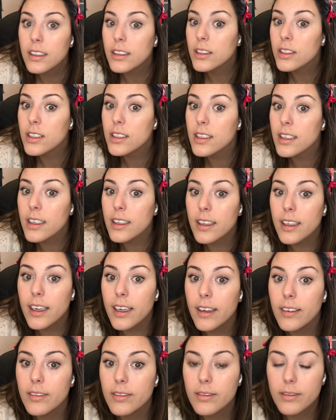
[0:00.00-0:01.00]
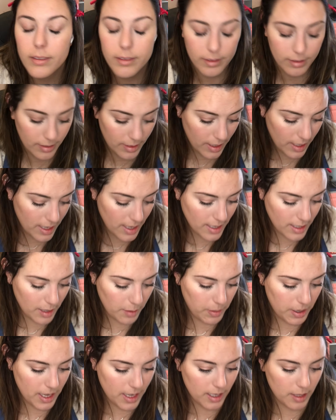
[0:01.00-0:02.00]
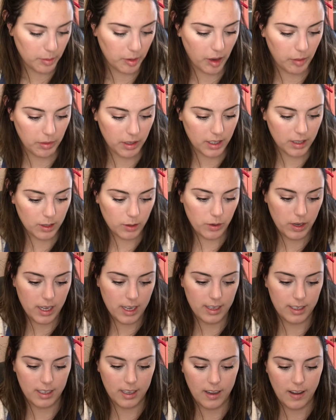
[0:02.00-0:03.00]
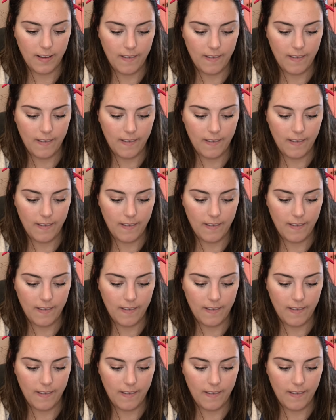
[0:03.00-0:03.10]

just like that, easy peas, pumpkin squeeze.